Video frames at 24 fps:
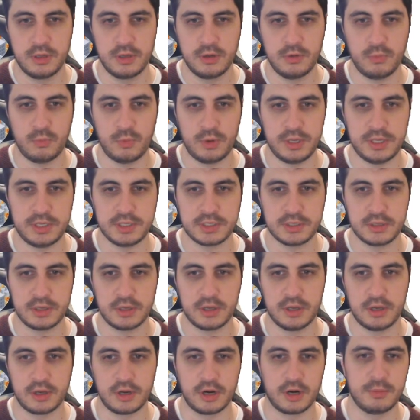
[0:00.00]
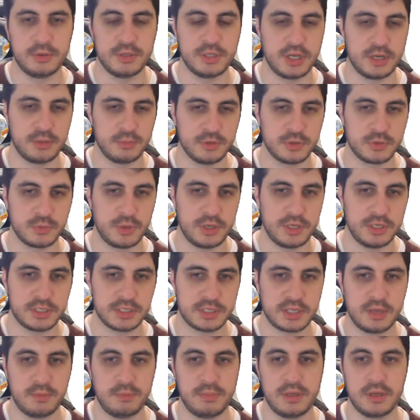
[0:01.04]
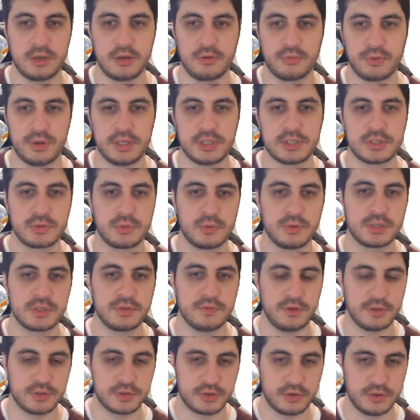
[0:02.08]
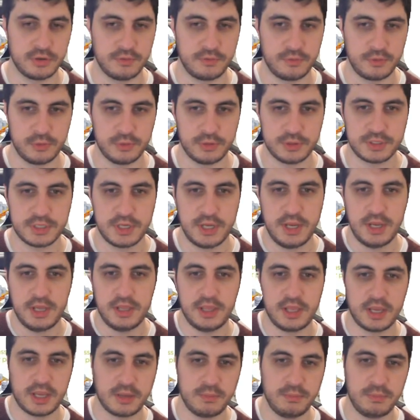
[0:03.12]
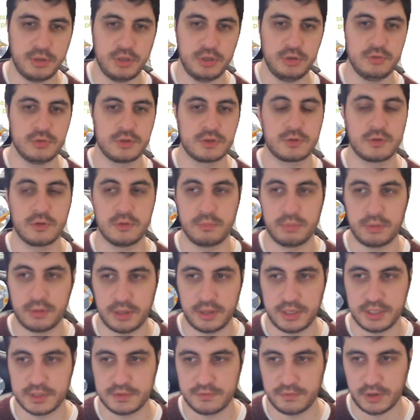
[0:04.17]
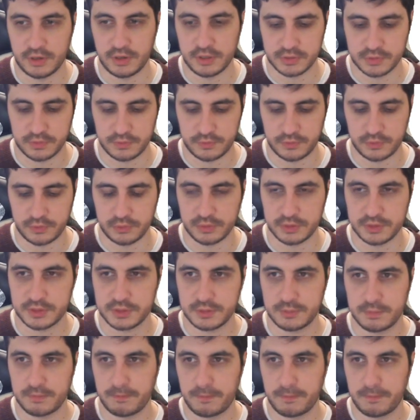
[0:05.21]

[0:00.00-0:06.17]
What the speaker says: waste can be a great source of alternative fuels that can be used to replace fossil fuels.